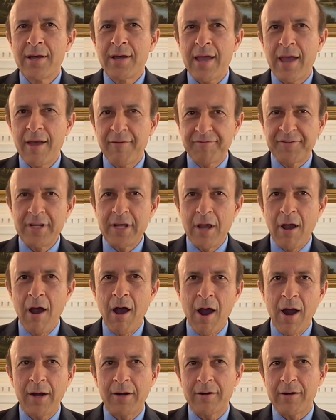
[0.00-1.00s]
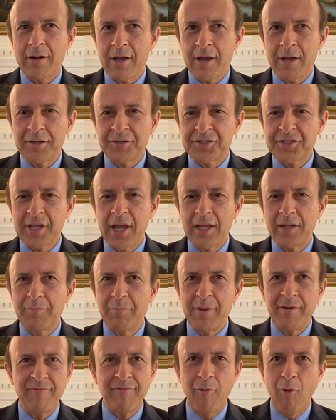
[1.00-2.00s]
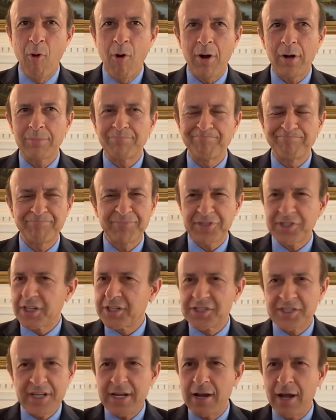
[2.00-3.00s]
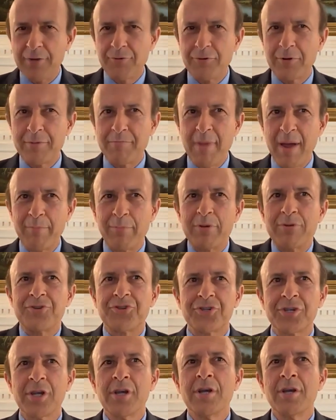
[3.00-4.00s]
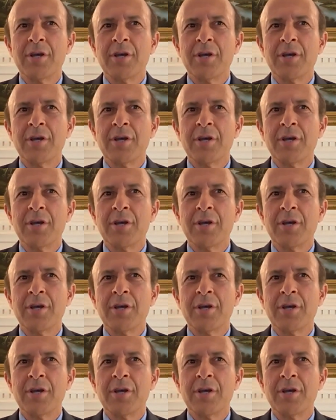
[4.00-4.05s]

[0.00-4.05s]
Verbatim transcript: FDR uh, said before 1,600 members